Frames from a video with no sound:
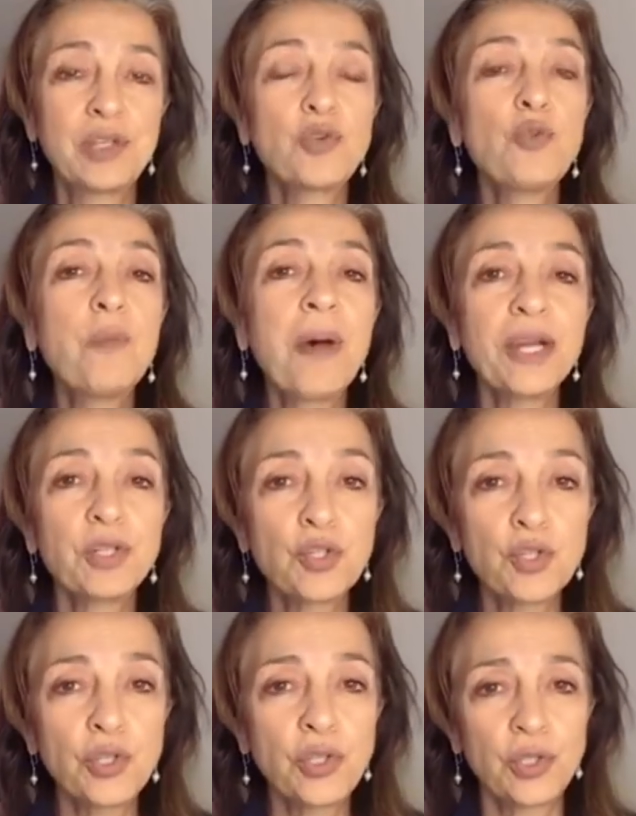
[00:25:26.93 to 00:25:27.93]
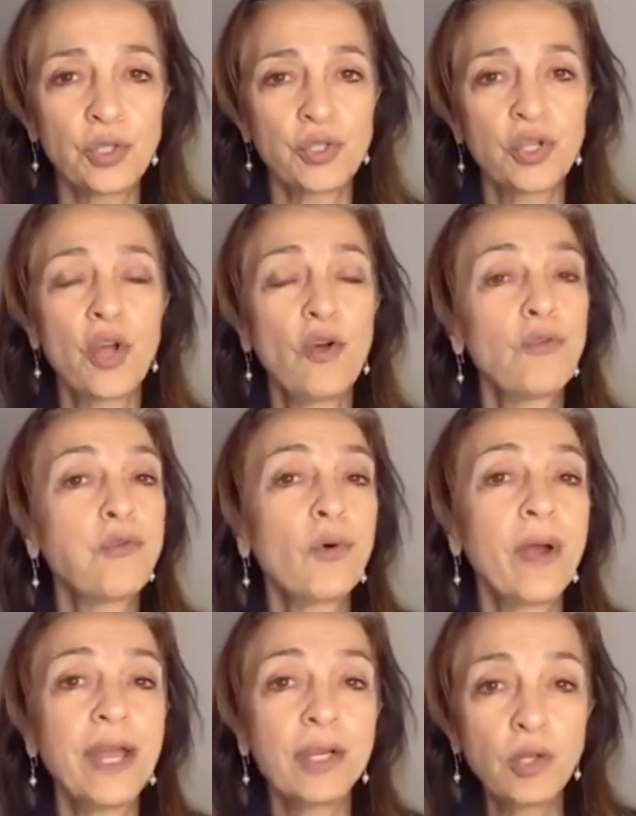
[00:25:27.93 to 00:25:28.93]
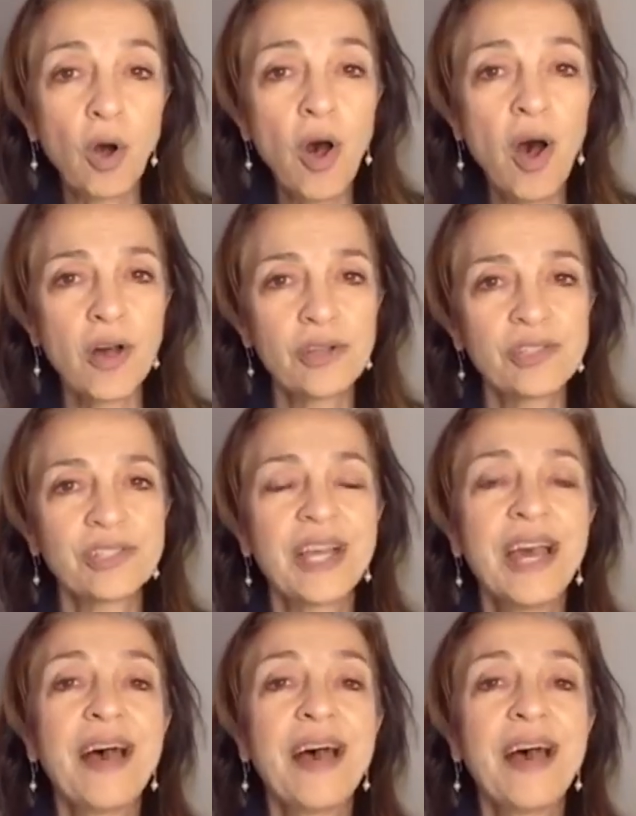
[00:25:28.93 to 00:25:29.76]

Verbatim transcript: to my church for a cause.